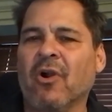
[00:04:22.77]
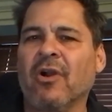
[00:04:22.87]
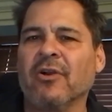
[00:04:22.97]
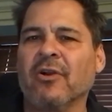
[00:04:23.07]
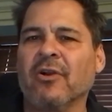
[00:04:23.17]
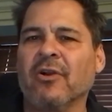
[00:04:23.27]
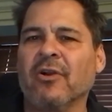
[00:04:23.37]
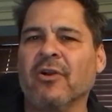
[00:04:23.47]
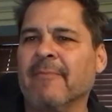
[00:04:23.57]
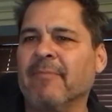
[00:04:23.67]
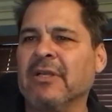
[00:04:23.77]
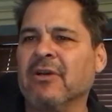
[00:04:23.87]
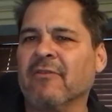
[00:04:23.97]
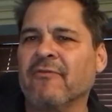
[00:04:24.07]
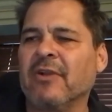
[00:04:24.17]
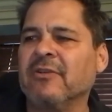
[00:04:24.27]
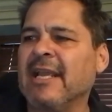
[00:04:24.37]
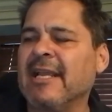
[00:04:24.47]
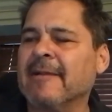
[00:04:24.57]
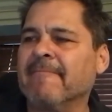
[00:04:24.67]
partner at a company called Fair
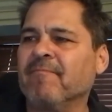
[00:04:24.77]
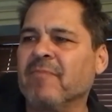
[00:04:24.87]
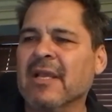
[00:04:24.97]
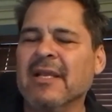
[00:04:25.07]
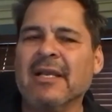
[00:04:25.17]
Dinkum.